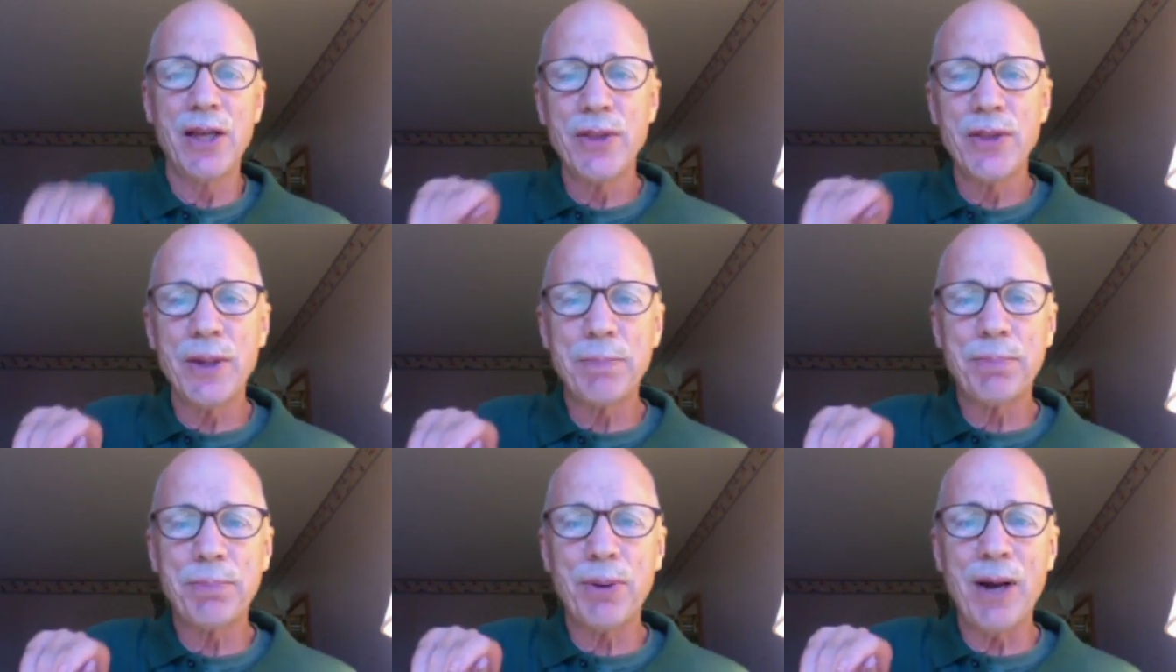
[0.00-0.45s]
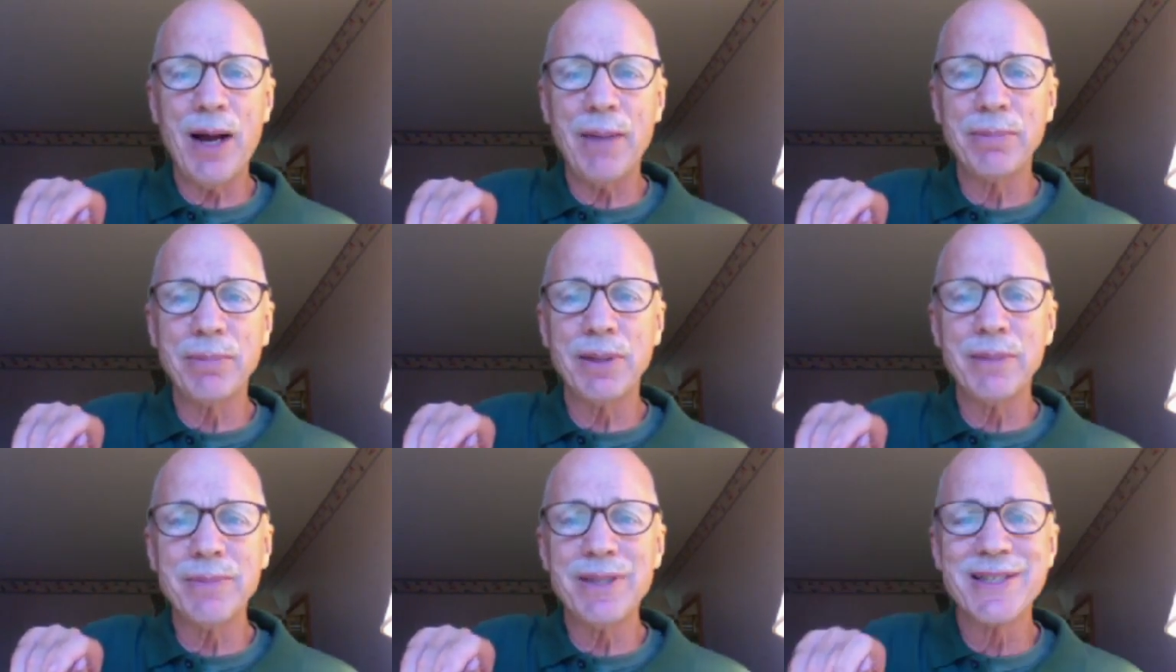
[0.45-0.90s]
the
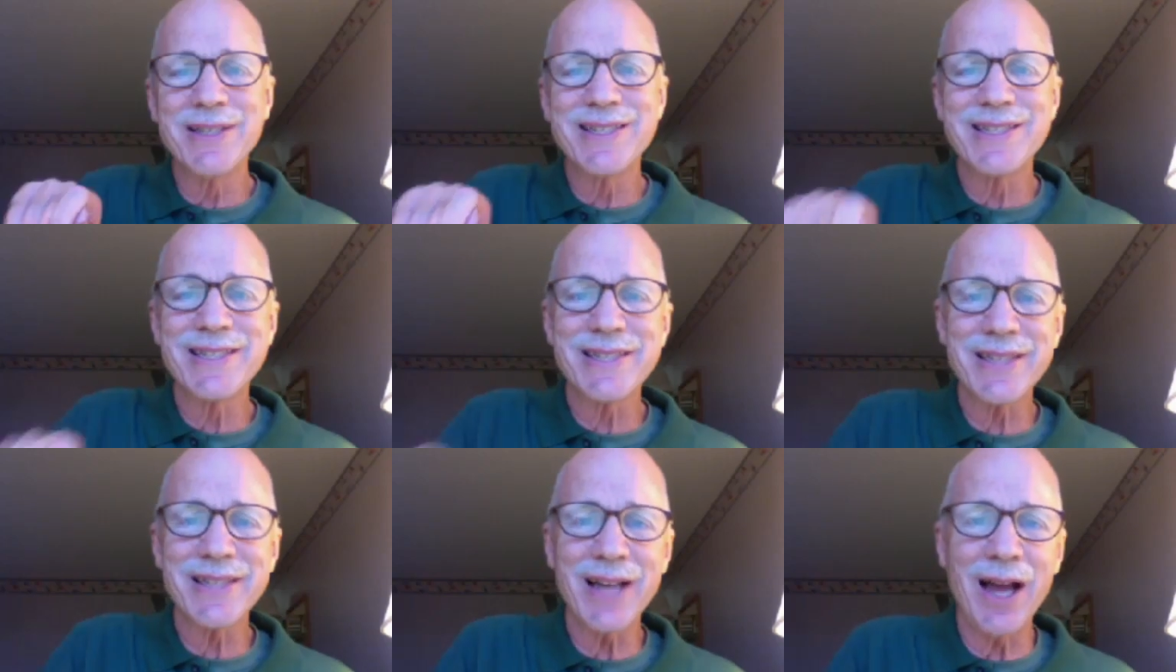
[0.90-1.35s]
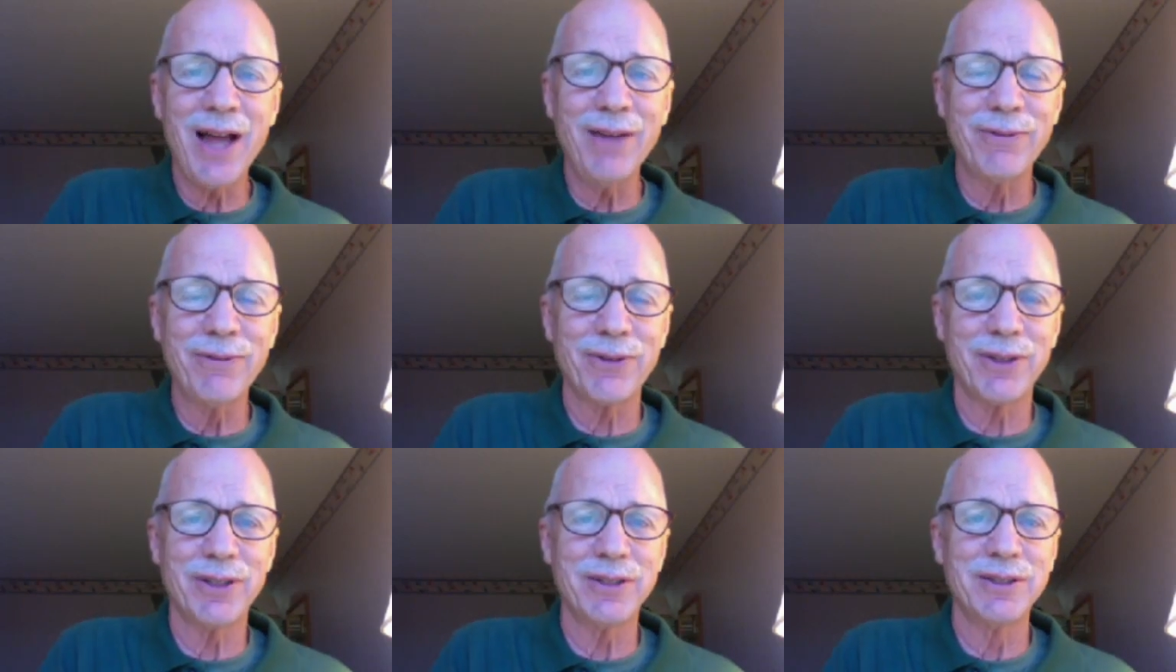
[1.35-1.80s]
problem
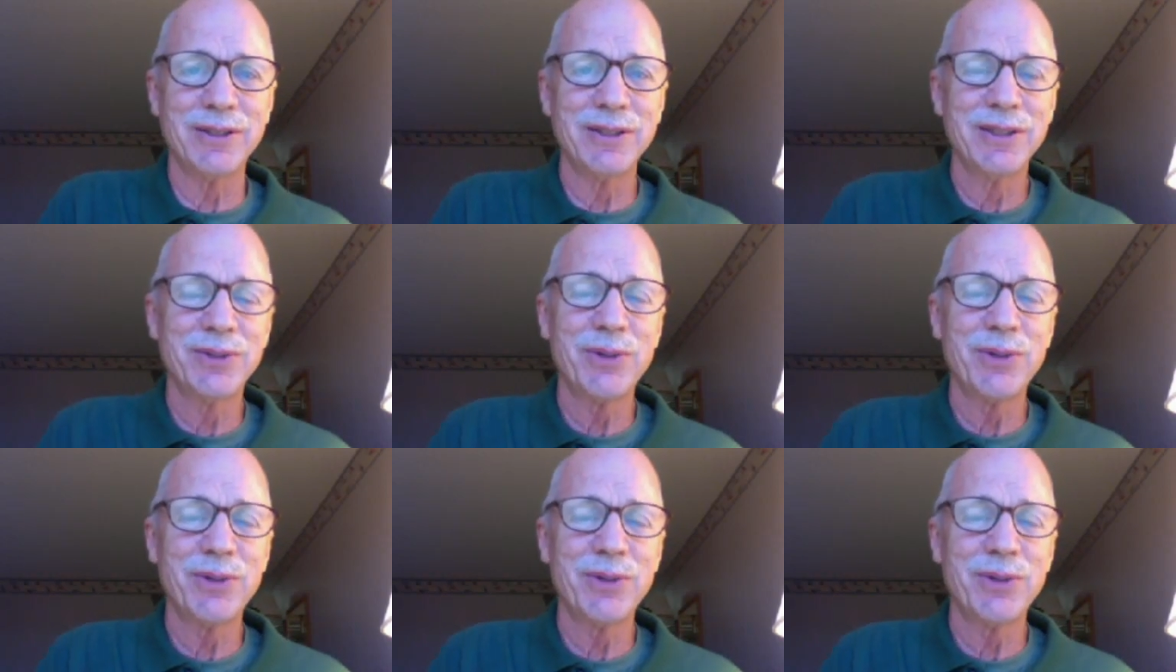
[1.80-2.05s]
solver,